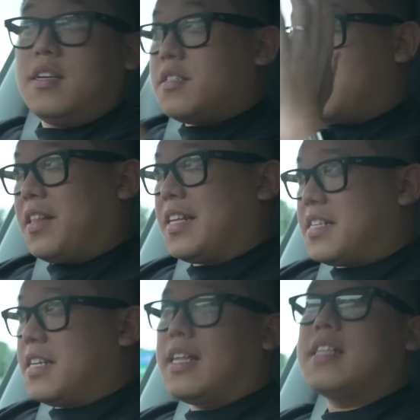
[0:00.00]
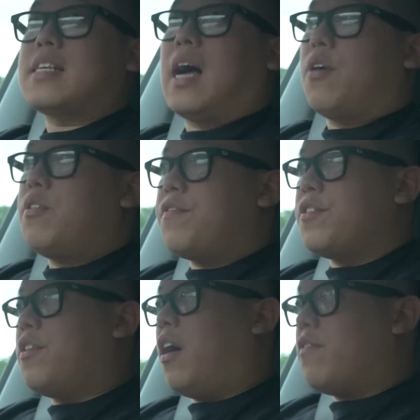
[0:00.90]
So that's it. That's our
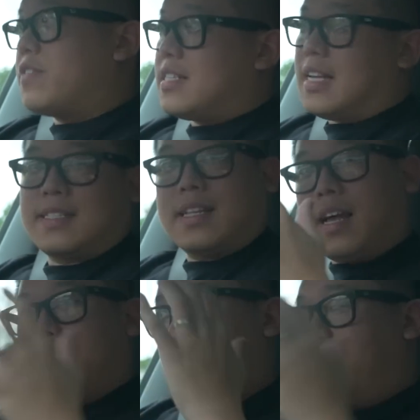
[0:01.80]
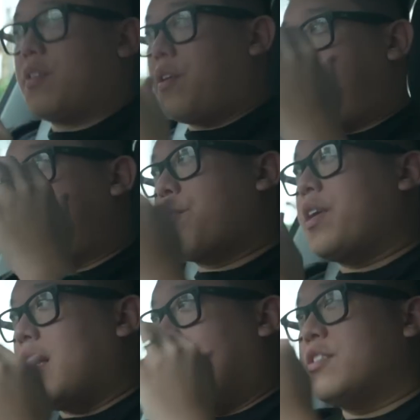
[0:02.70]
review of the Tesla Model
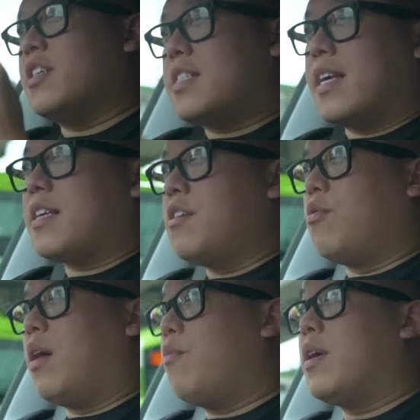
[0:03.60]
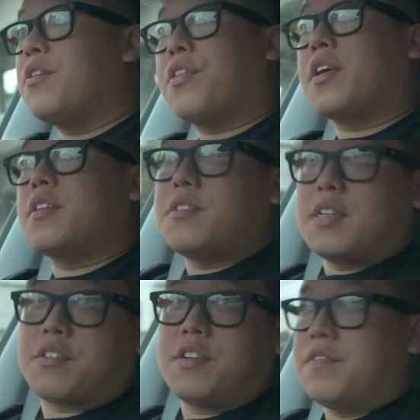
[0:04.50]
3 110 kilowatt. What do you think? Do you
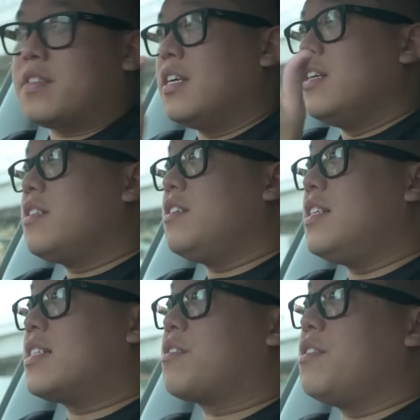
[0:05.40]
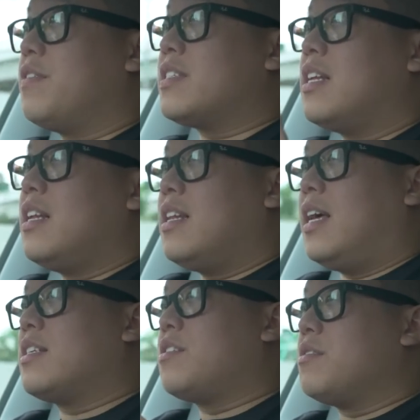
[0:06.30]
agree with us? Do you disagree with us?
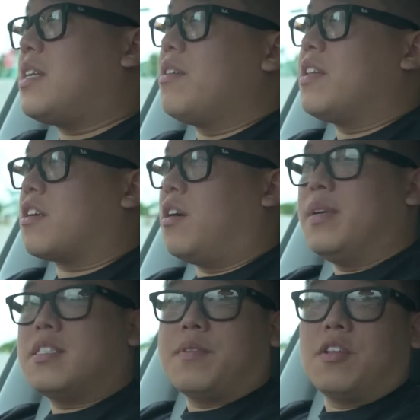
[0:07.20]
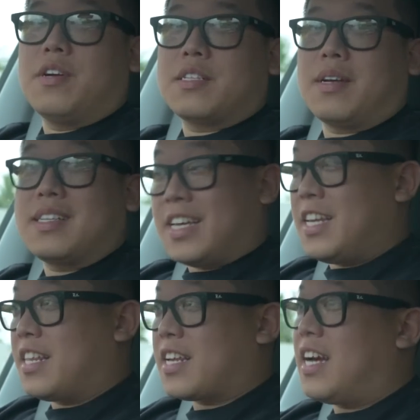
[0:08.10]
Let us know down in the comments below, as well as
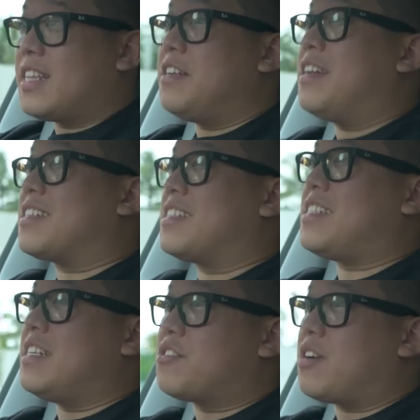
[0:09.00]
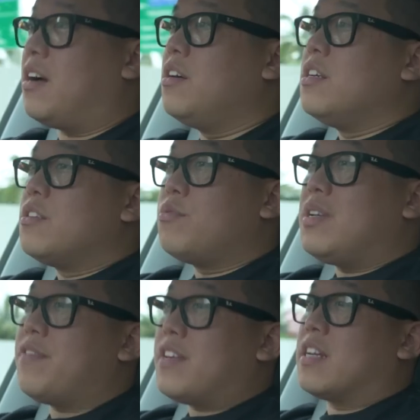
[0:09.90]
any other car that you'd like to see us try out. Do
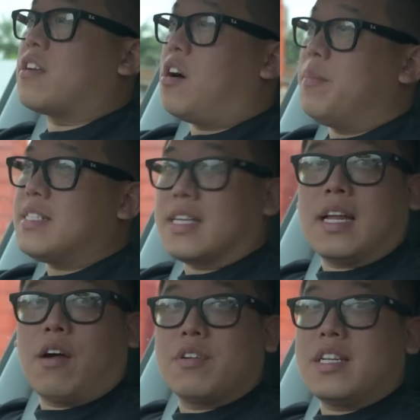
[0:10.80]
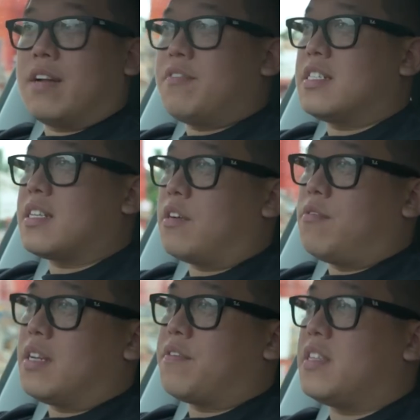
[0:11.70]
leave it in the comments and I'll read every single
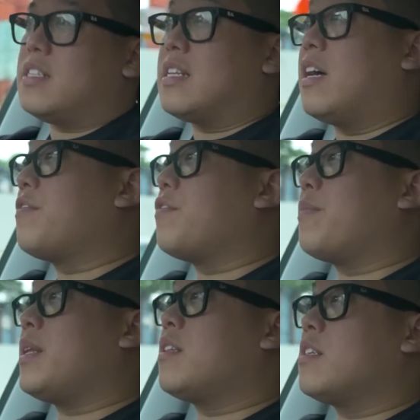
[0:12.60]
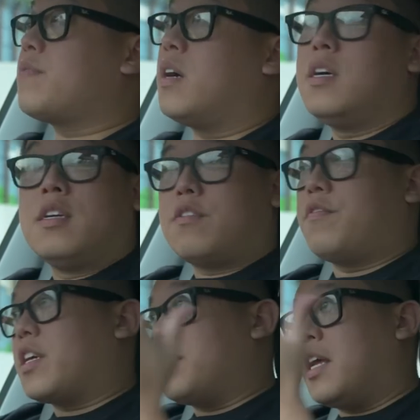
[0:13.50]
one of these. Now, if you've made it this far, don't
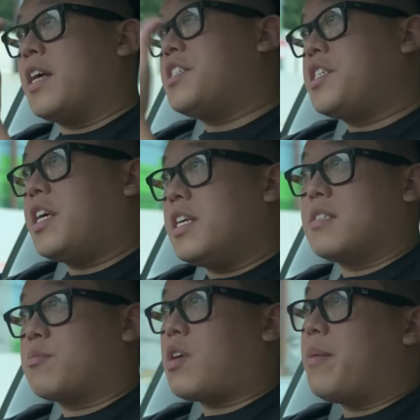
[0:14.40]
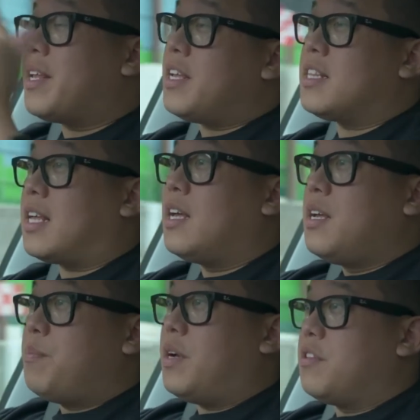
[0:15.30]
forget to like, share and subscribe and hit that
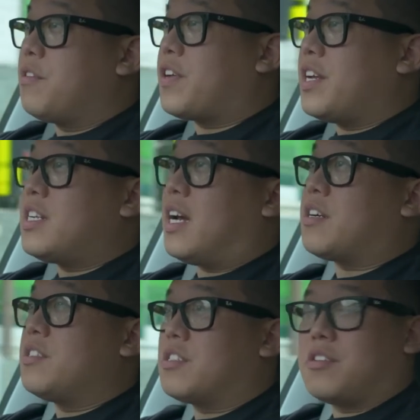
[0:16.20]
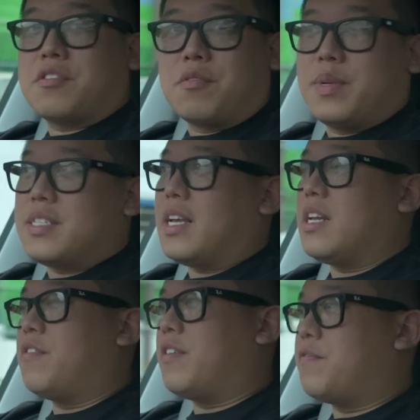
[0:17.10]
bell notification icon so you don't miss
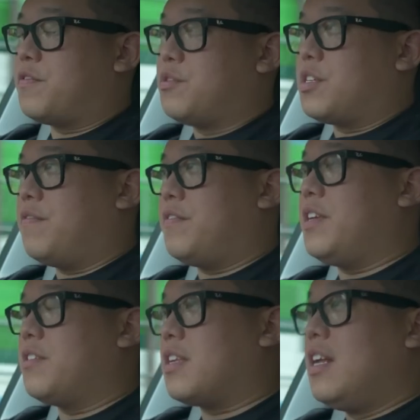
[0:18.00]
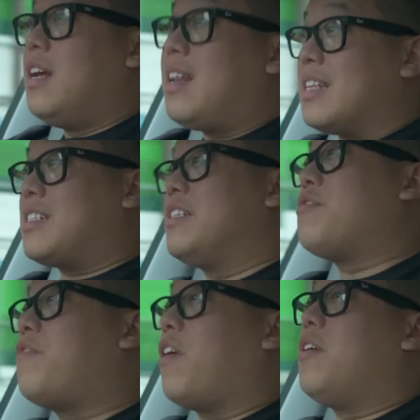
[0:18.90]
any of our future videos. Lastly,
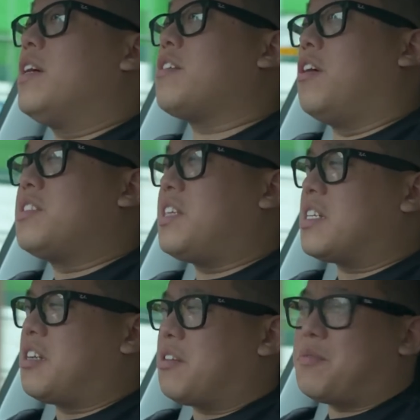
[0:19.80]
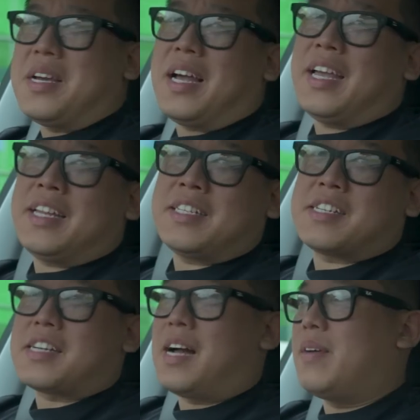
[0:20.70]
do follow us on TikTok. We are at
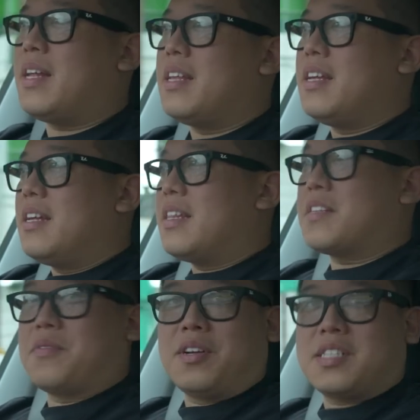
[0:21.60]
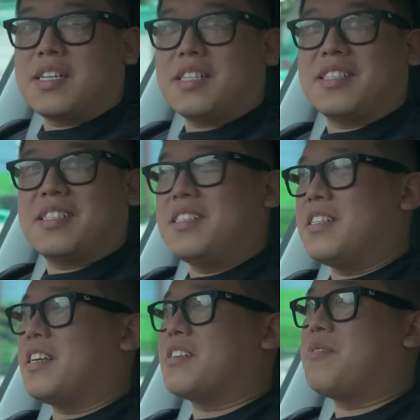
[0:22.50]
Sgcarmart. Thanks for watching. I'll see you in
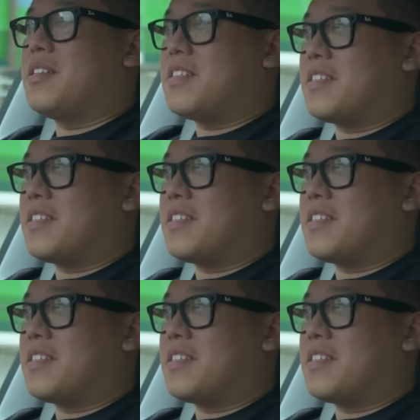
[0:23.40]
the next one.